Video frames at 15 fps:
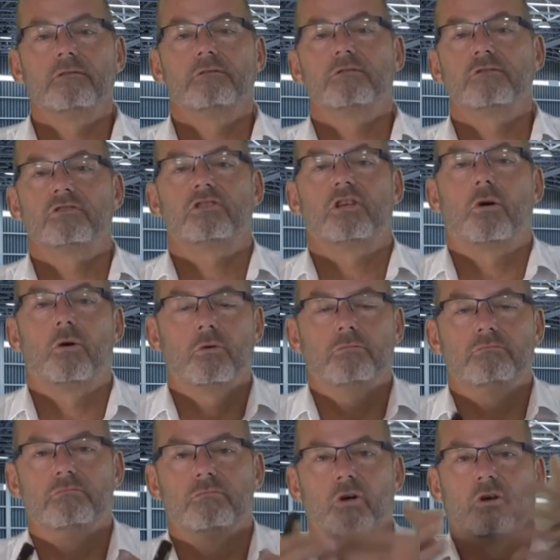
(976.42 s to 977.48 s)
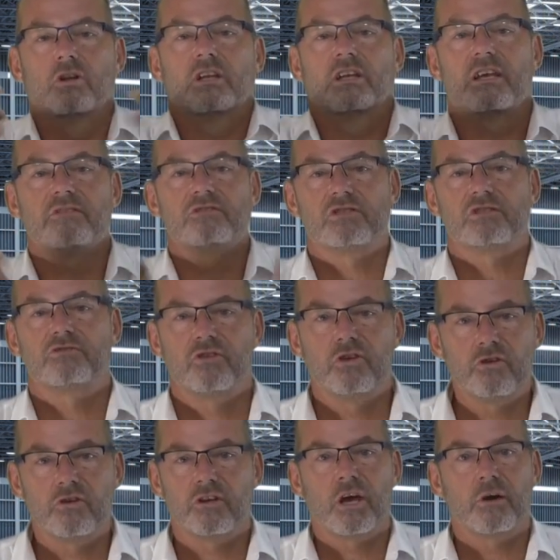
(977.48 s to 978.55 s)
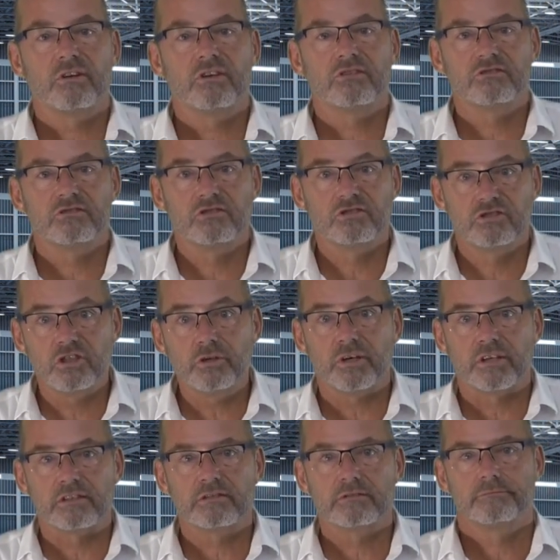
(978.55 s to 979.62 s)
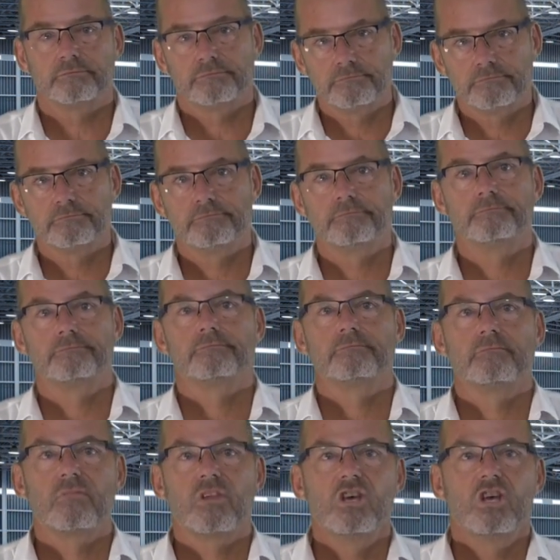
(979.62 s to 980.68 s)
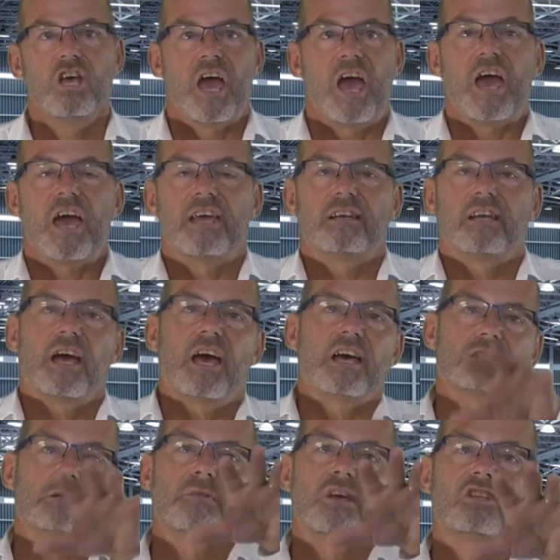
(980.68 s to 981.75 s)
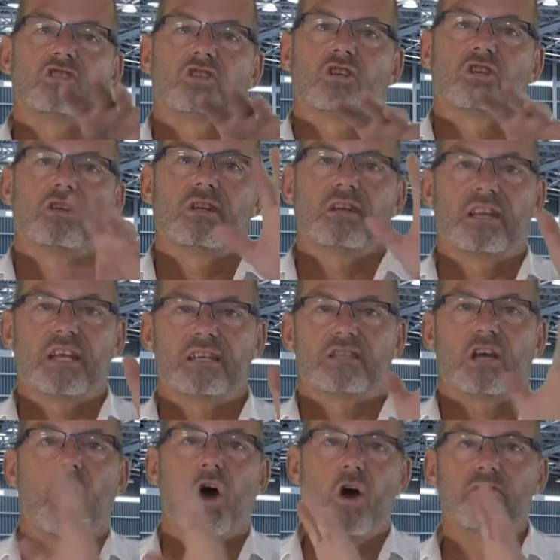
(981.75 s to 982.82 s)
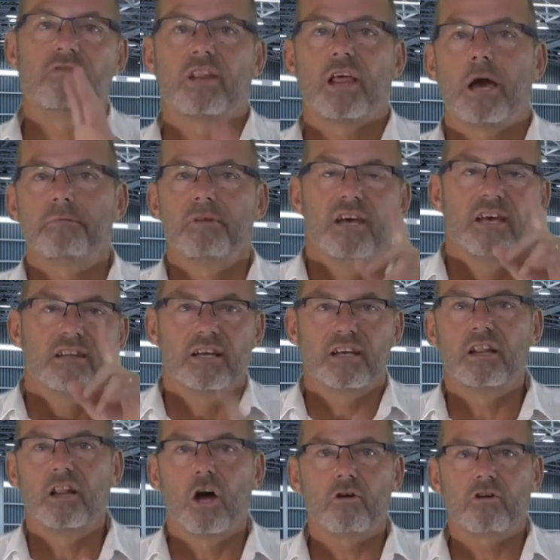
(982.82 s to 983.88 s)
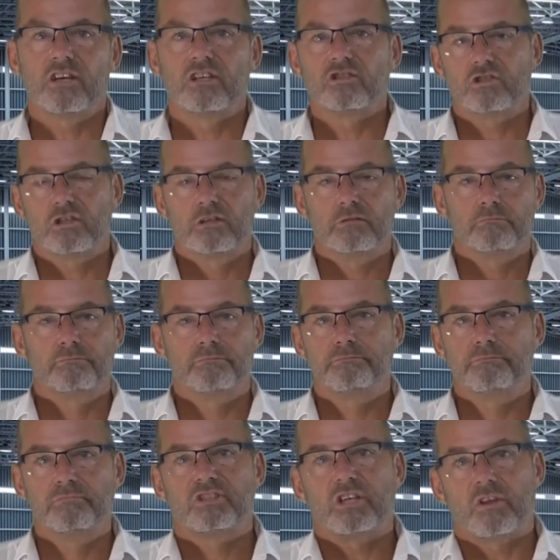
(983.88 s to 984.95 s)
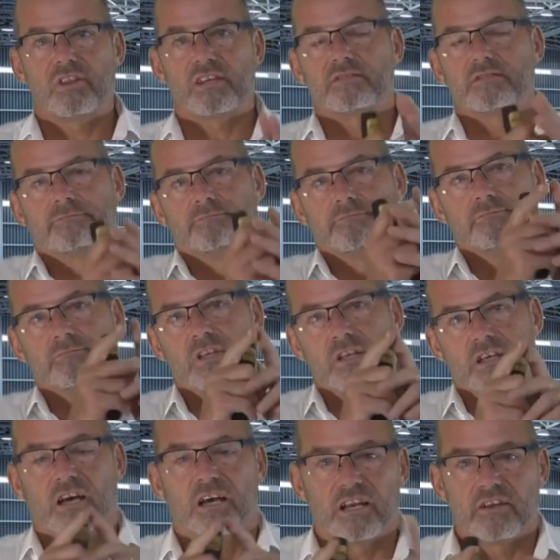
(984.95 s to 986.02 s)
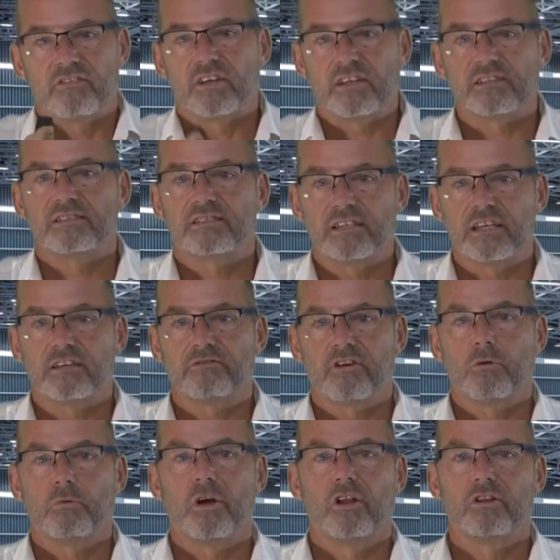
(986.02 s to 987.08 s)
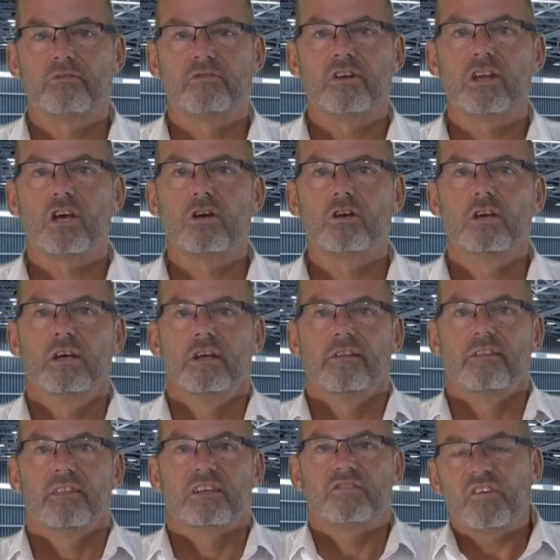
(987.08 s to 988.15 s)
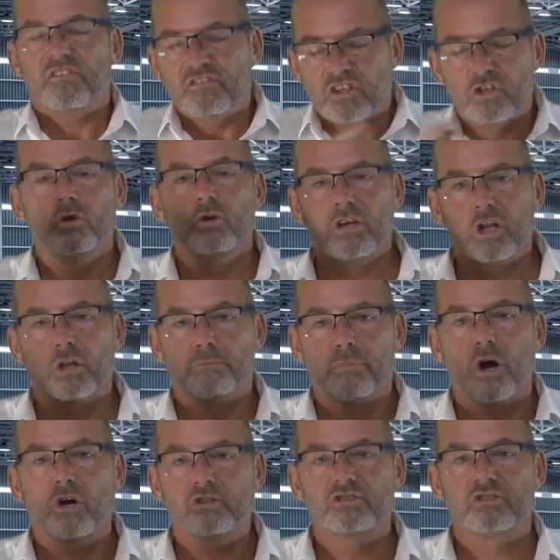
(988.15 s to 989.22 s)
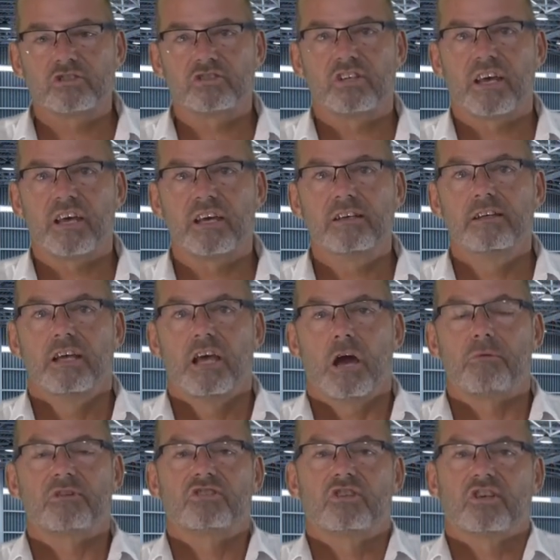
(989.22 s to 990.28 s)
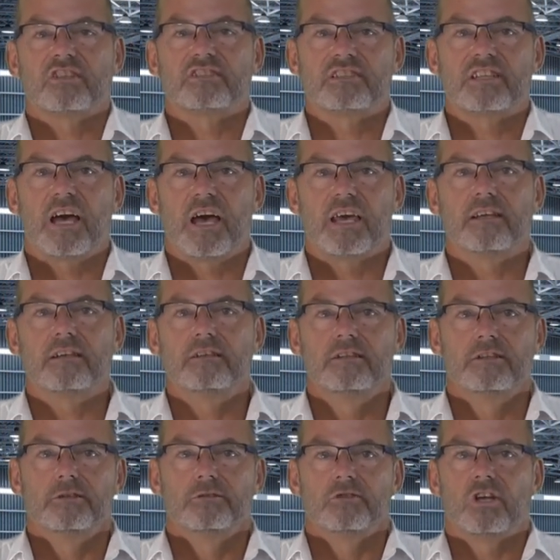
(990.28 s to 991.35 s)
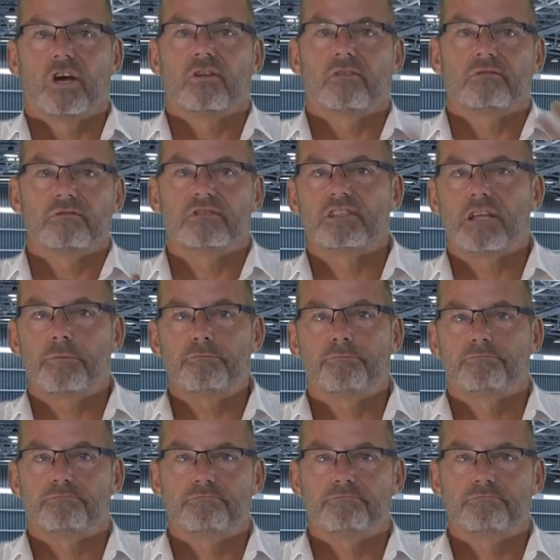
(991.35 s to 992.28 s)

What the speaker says: So all it leaves is for you to go and do it. And as I mentioned, there's overlap. The little orange, so there's, I don't know if you can see it very well in the video, there's 52 little boxes there, and we're sort of saying, you know, step,